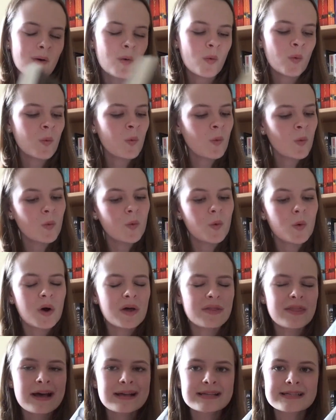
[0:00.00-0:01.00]
Ooh,
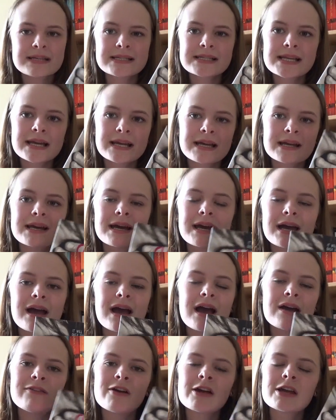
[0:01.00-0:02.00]
that sounds like
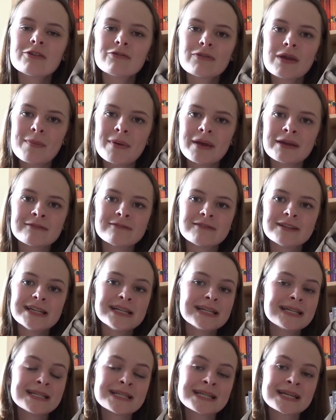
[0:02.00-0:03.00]
a very gripping
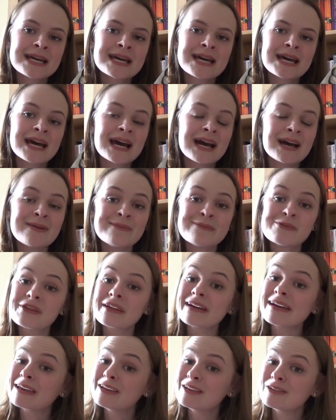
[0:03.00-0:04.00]
read.
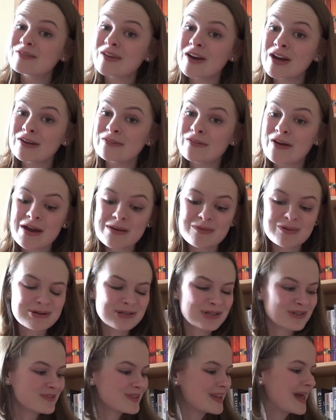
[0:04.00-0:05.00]
Thank you very, very
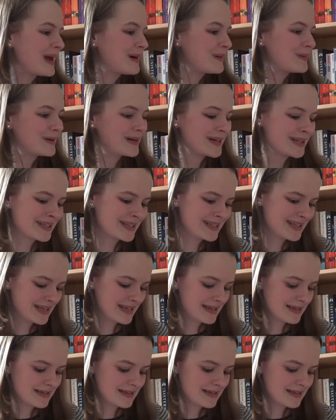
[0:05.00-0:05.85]
much for that one.